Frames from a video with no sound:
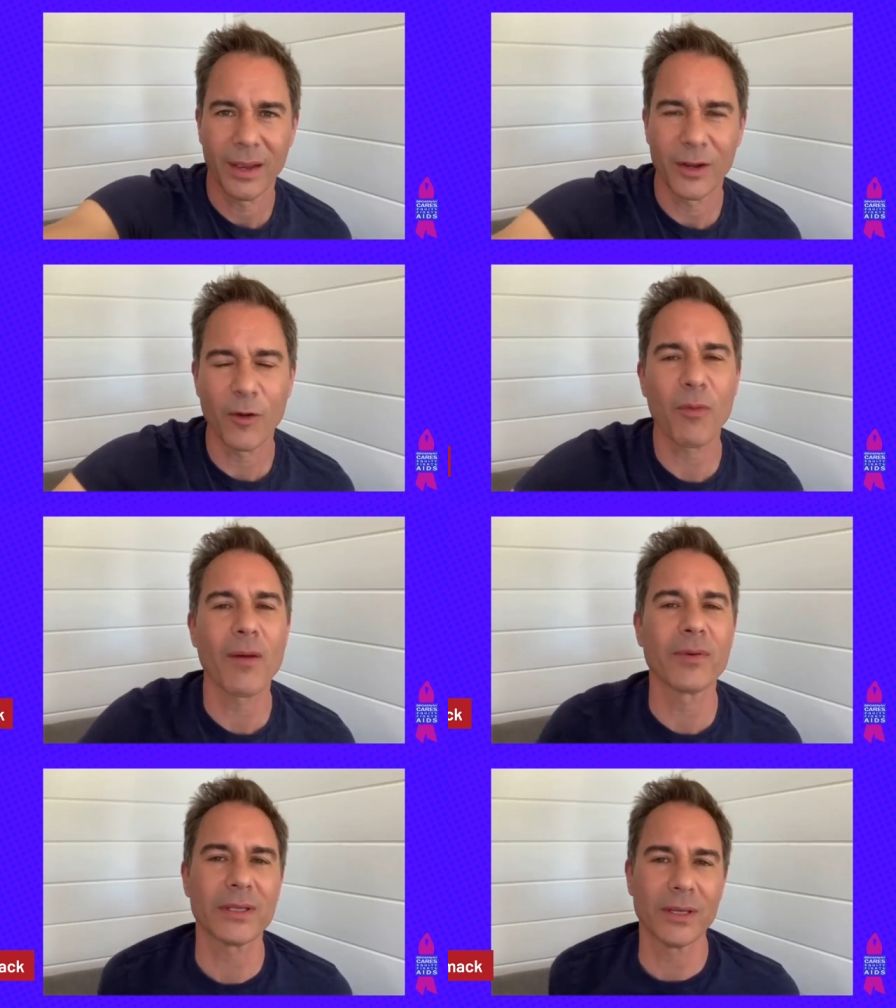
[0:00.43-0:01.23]
You know, if
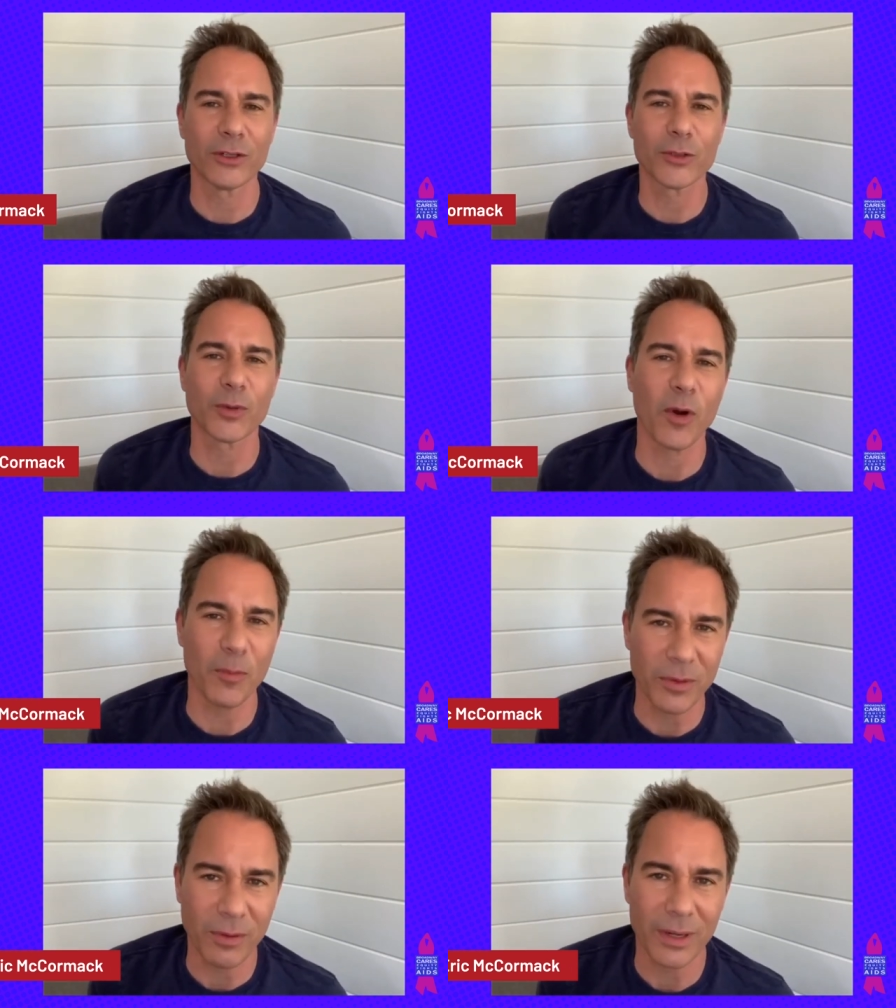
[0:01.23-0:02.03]
Broadway theaters were
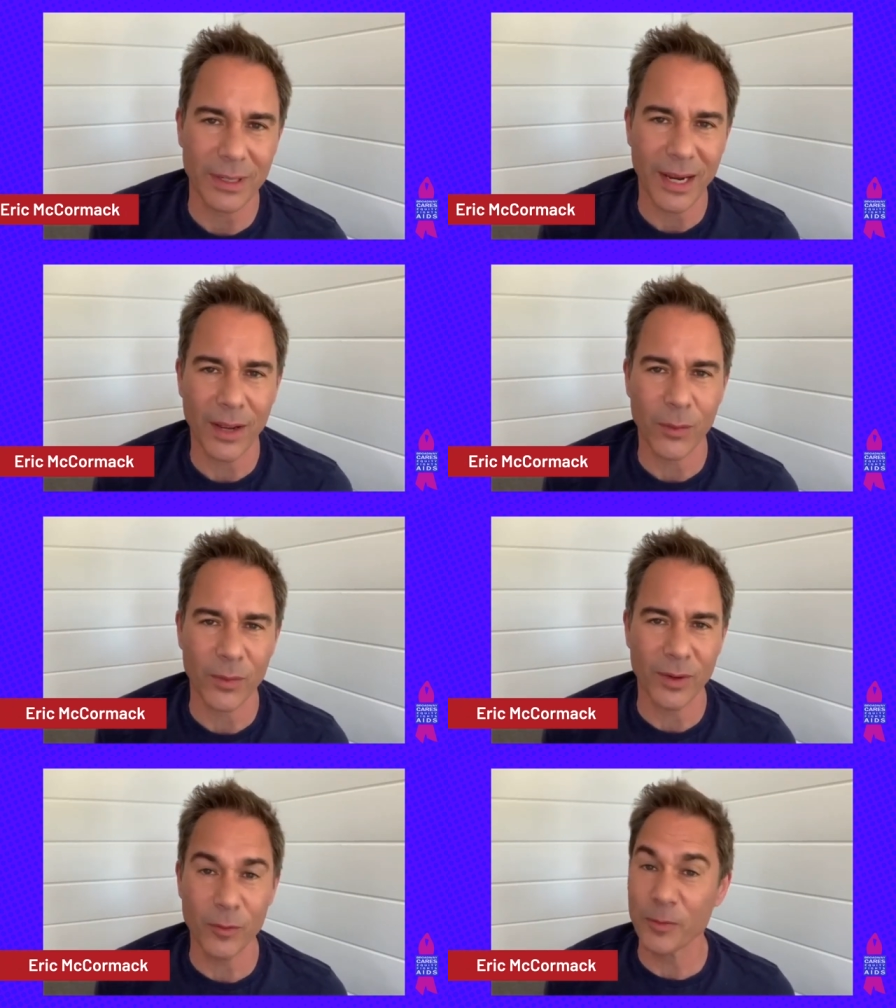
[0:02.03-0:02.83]
open right now,
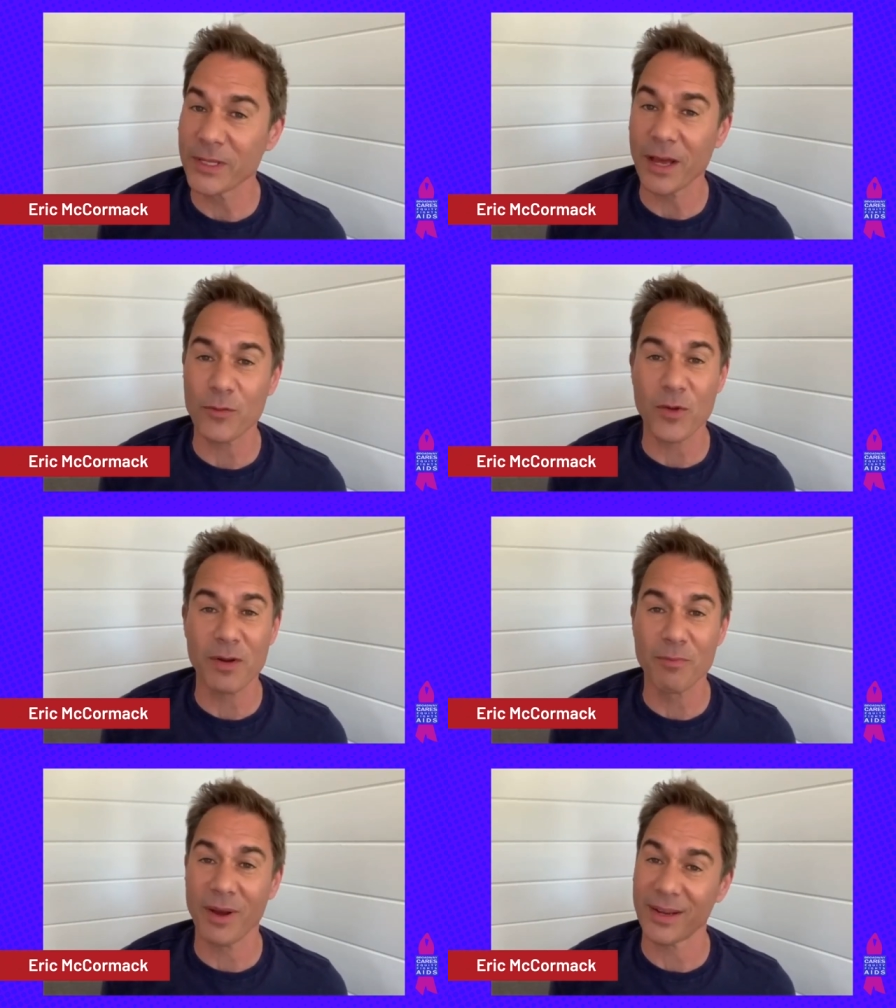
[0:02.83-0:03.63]
it would be that
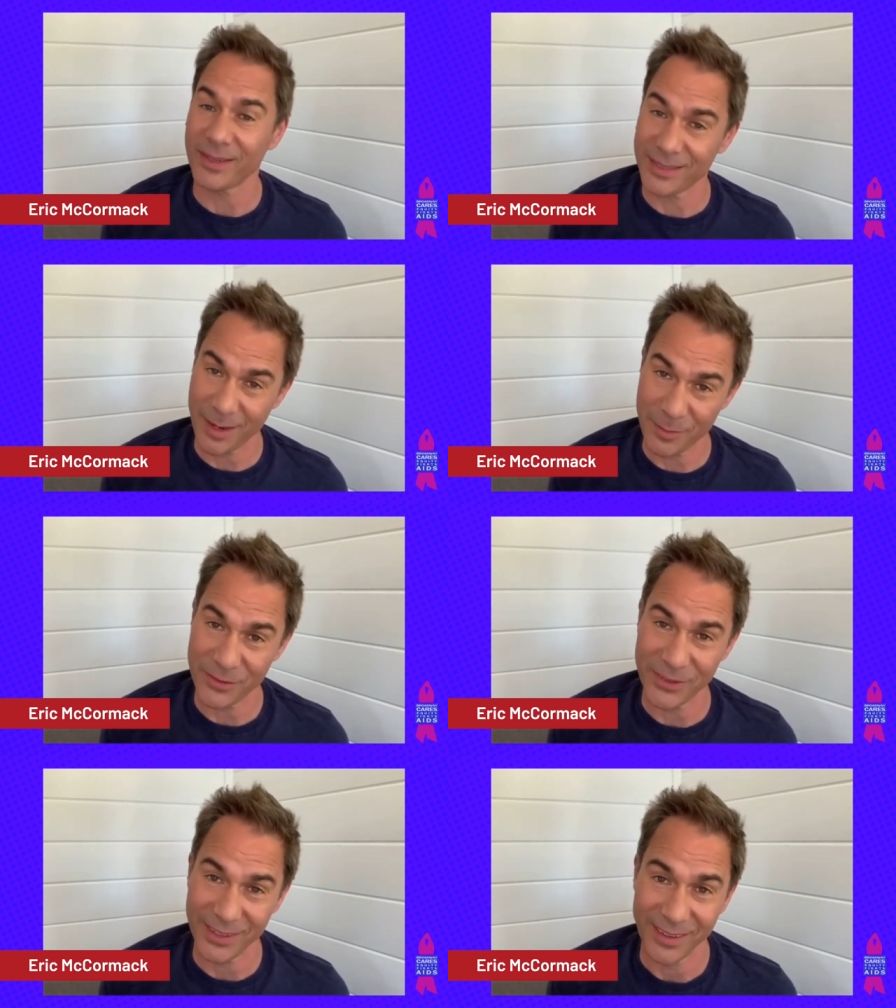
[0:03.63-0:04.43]
red bucket time of
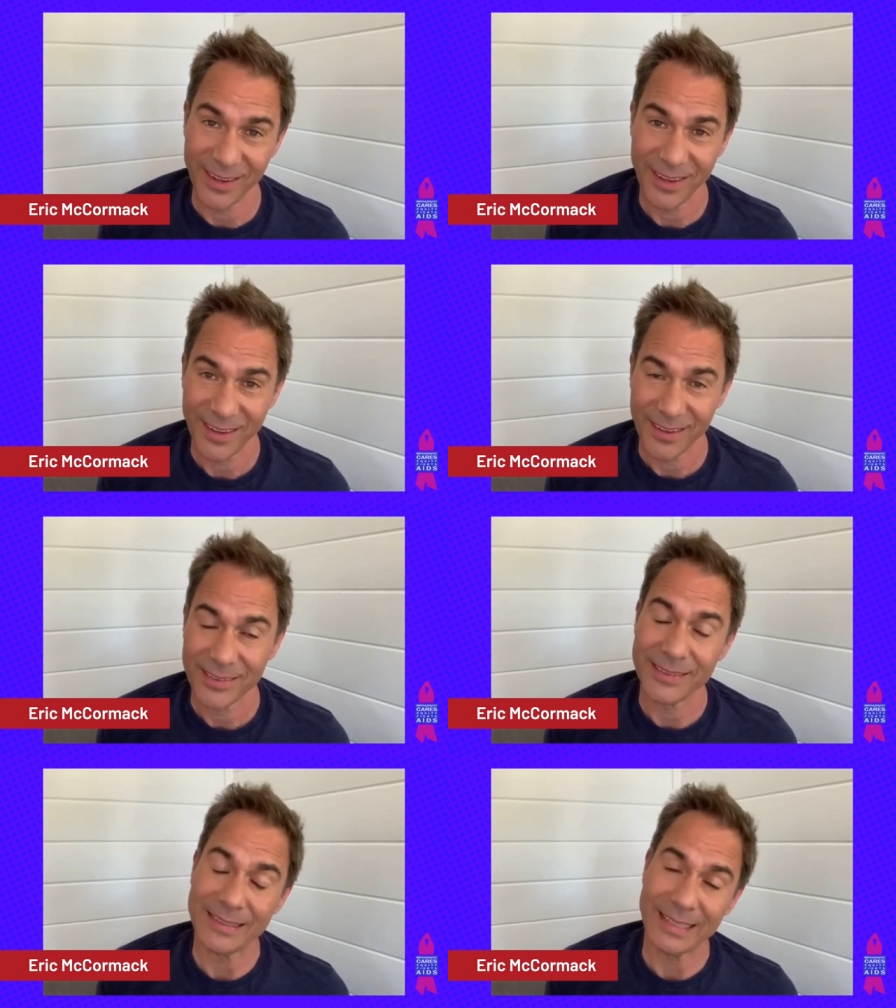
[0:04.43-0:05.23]
year.
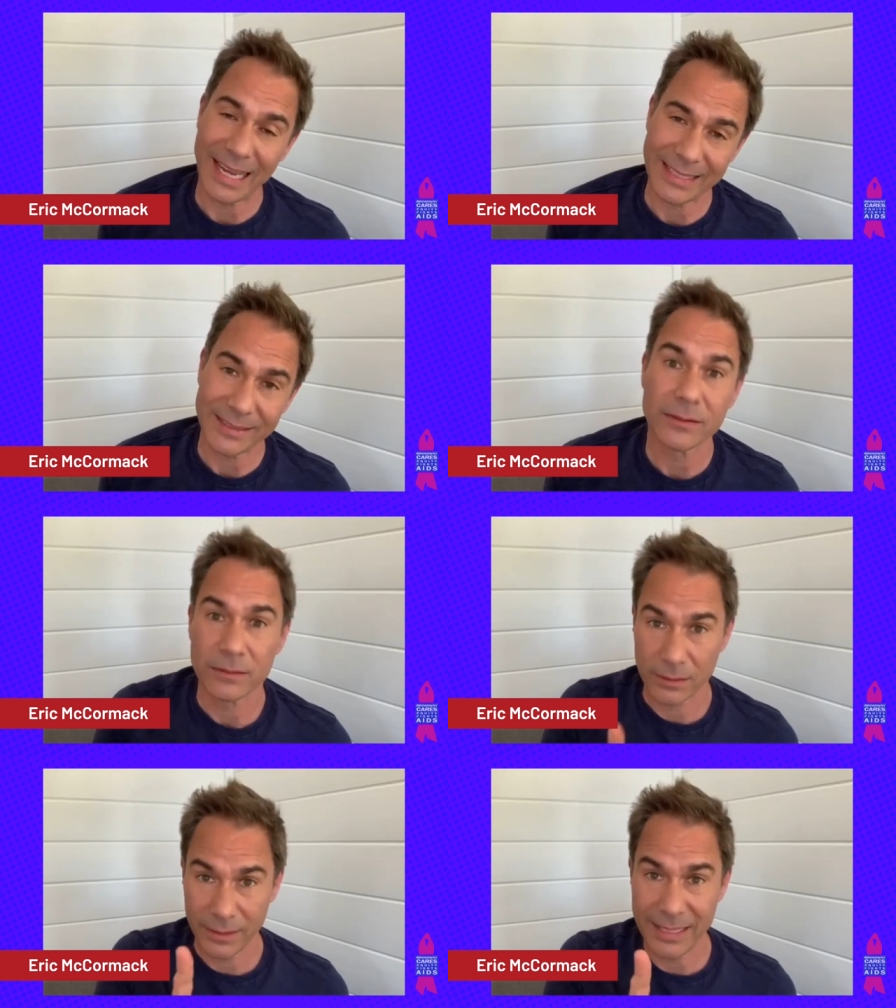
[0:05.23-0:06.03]
They're not.
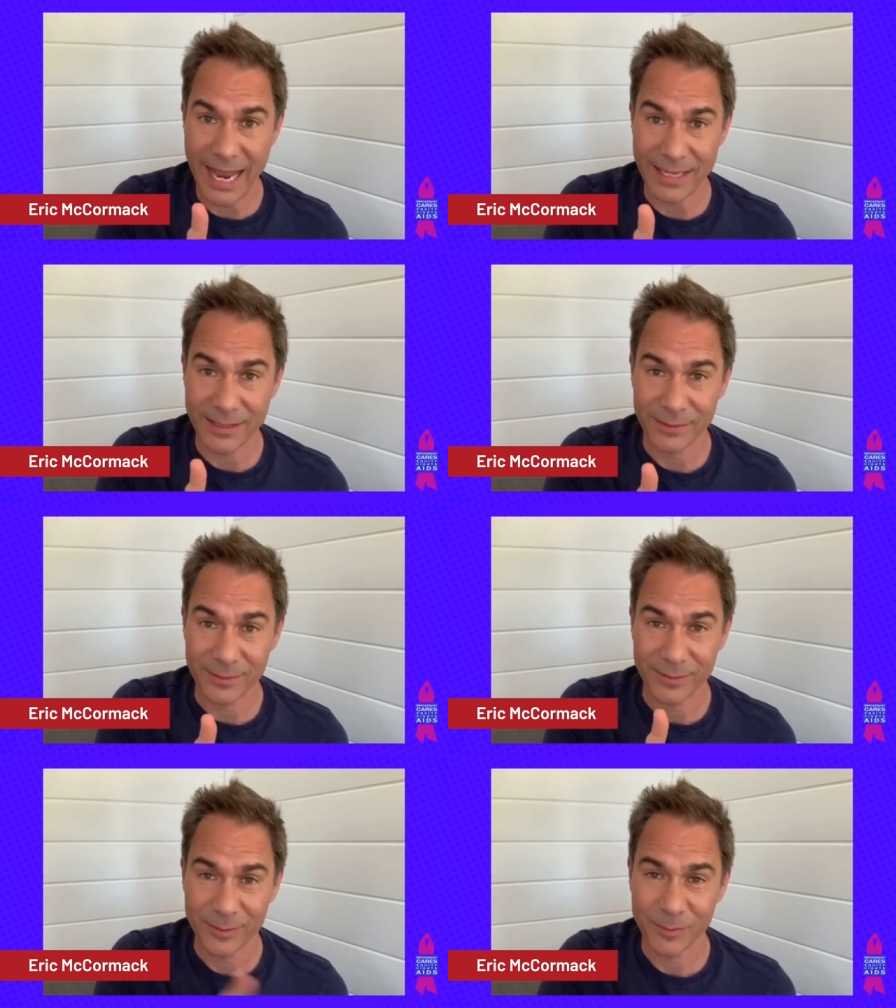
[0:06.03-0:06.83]
Yet.
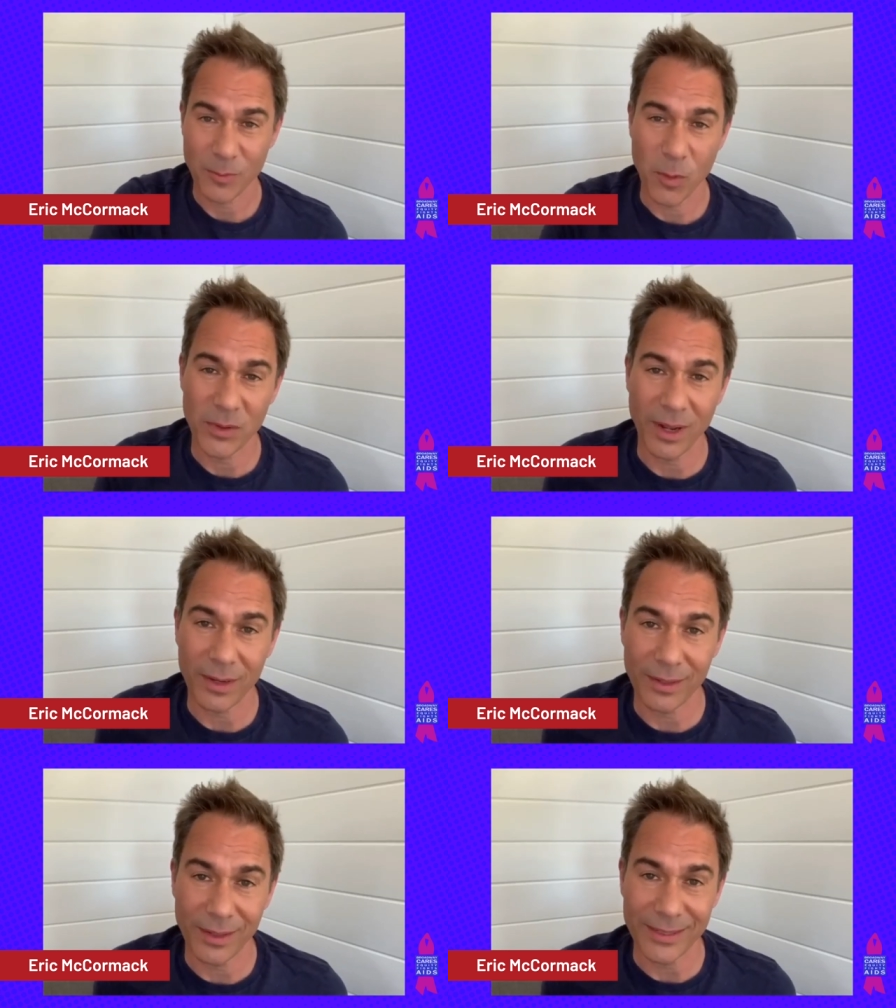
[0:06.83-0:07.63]
But we're not
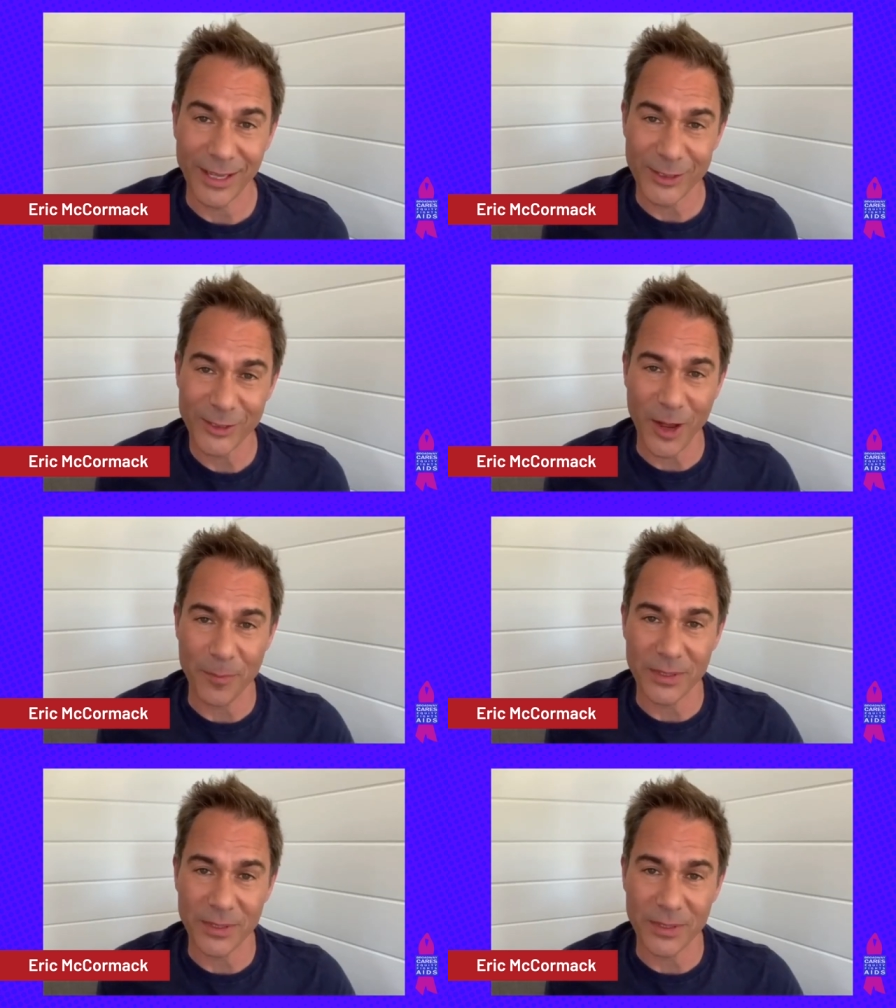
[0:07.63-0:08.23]
going to let that stop